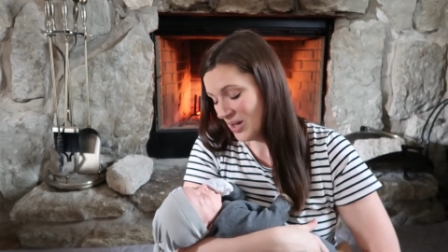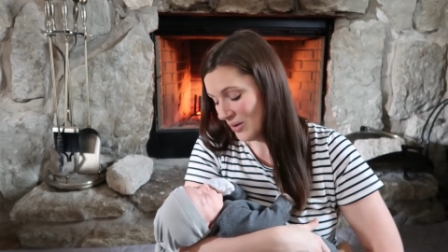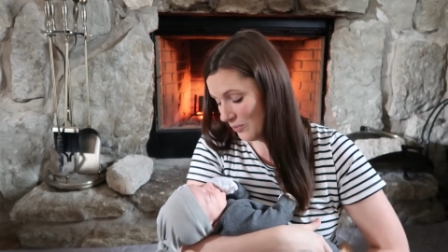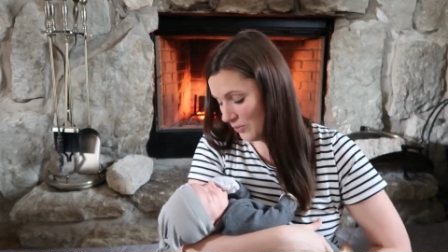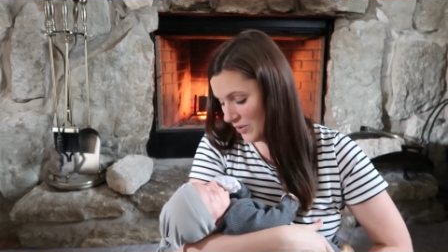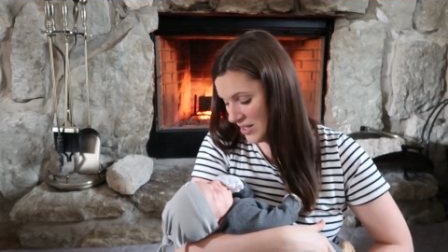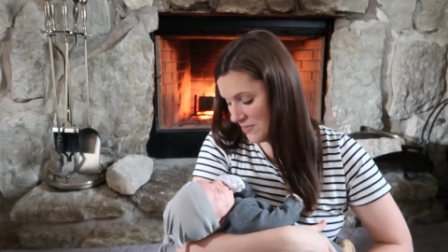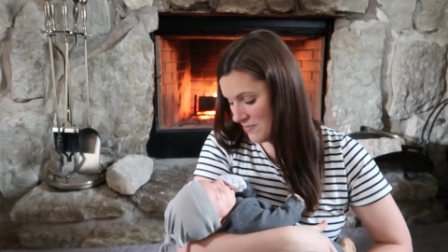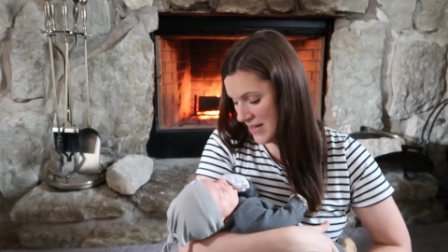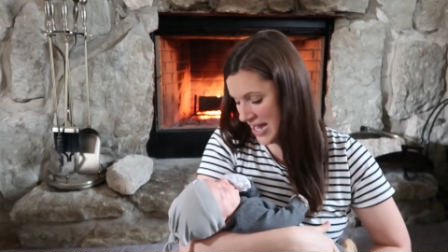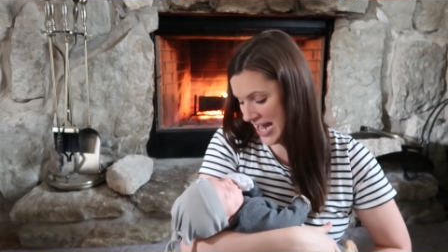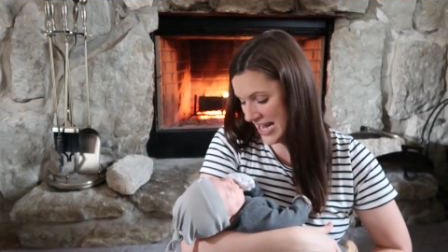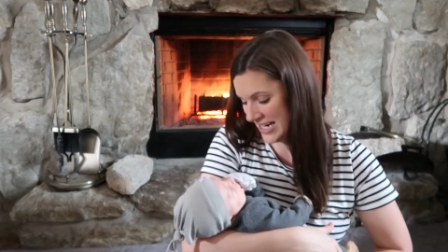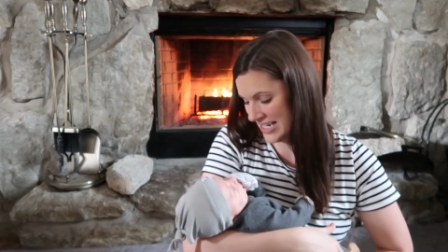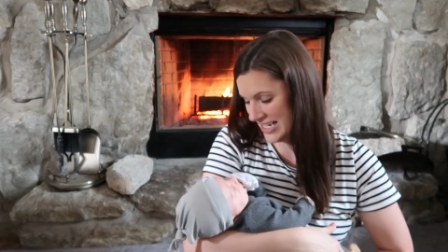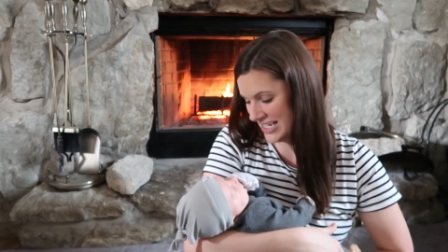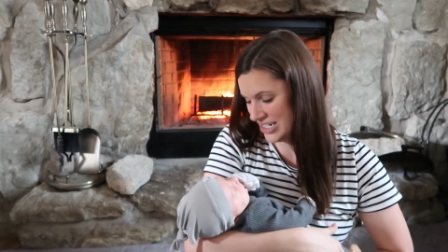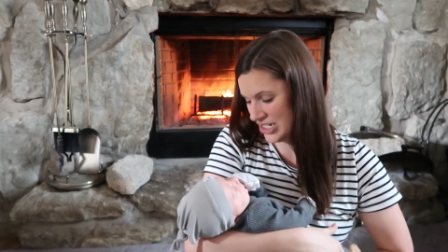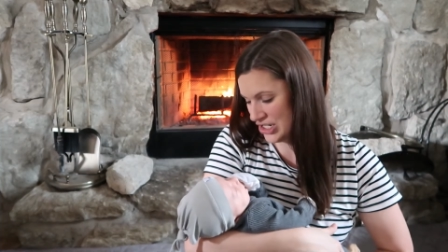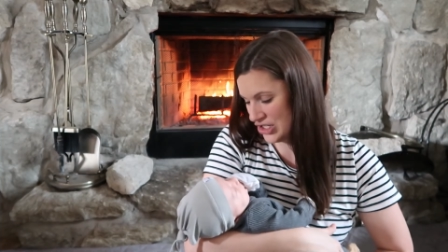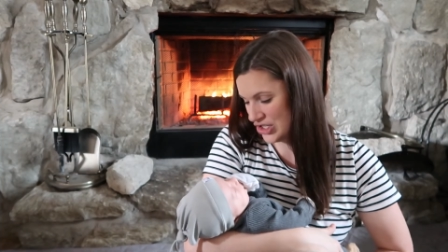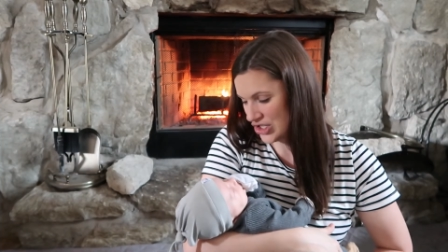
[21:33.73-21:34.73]
we
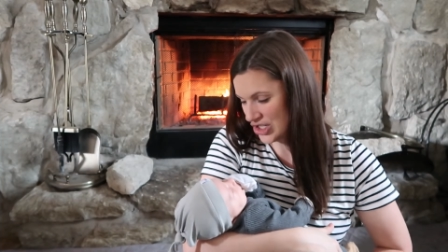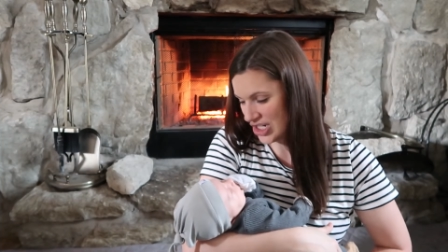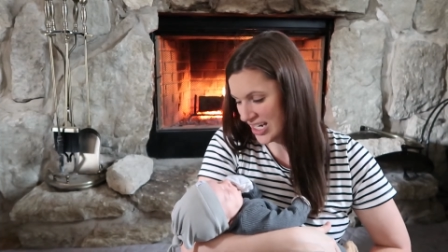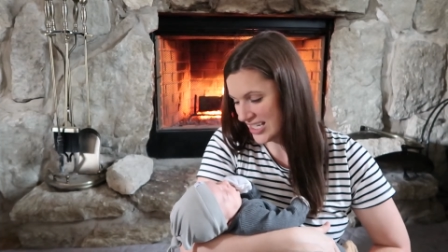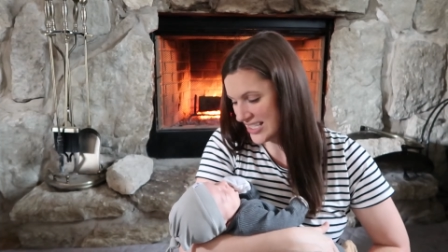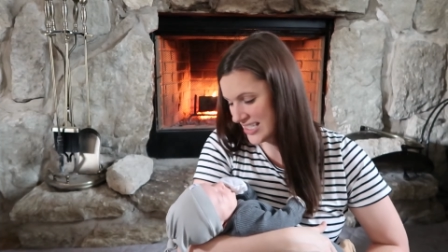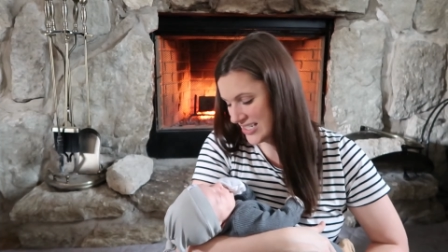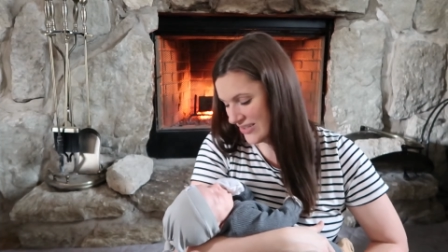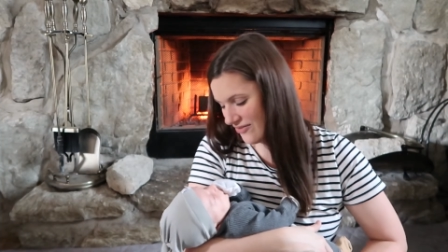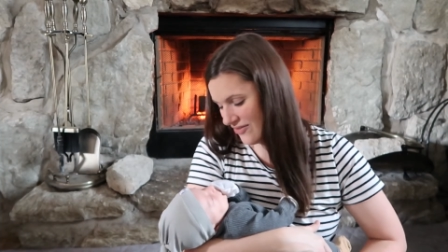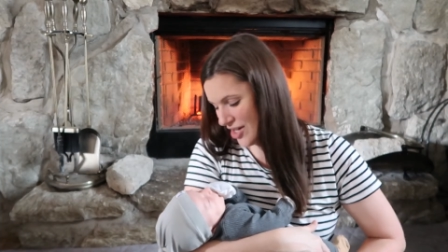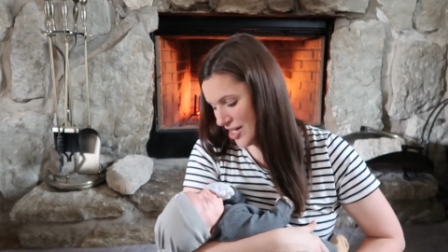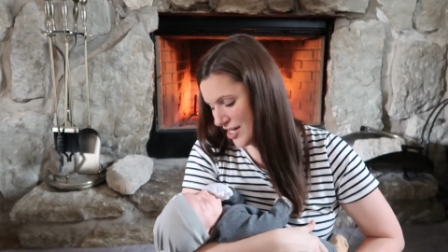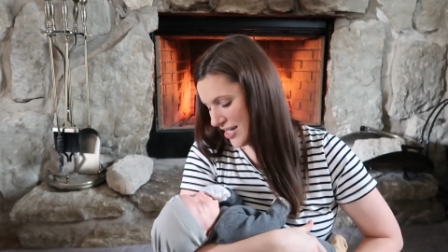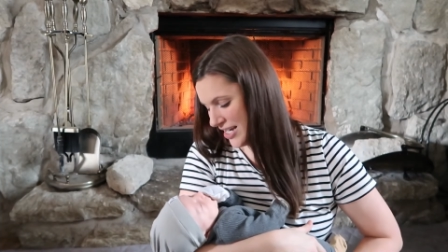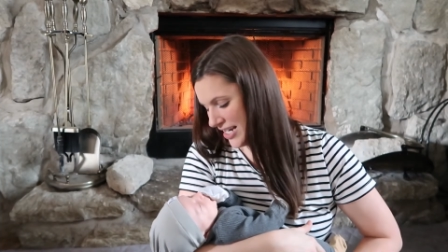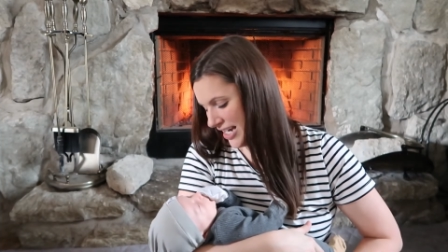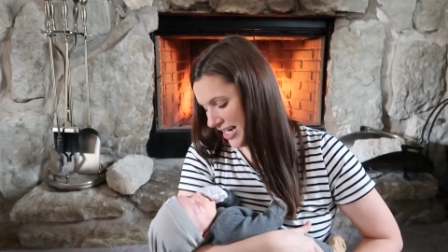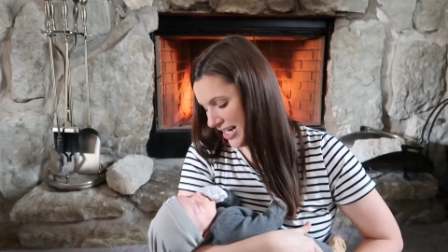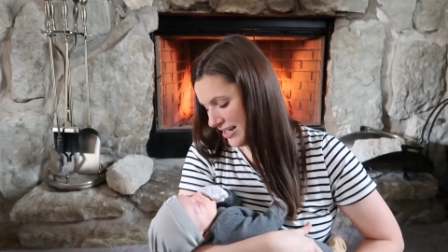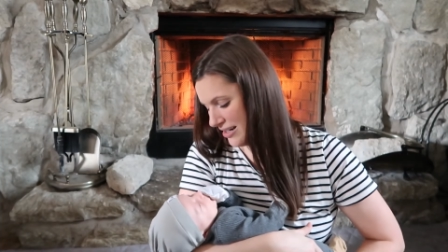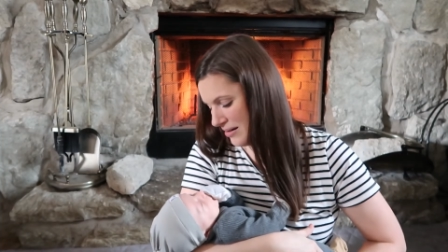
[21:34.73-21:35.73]
managed just
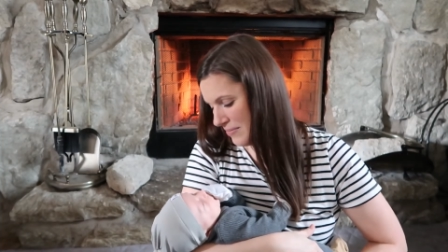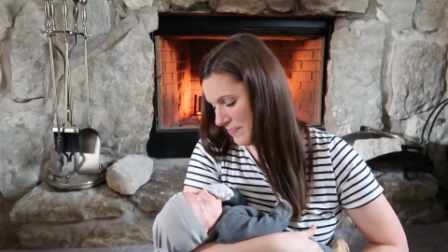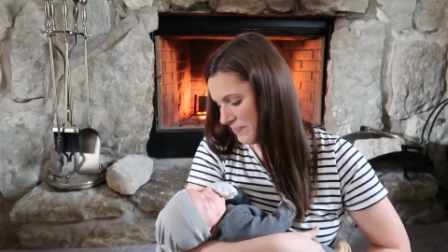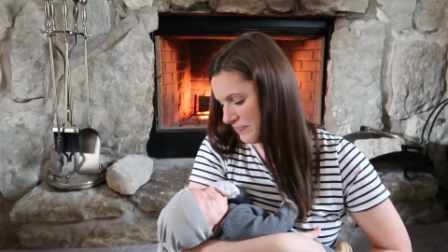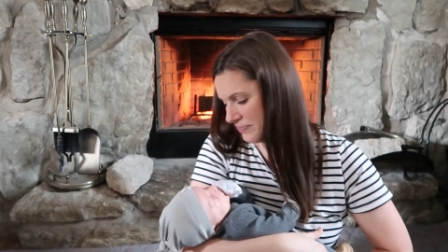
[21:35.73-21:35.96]
fine.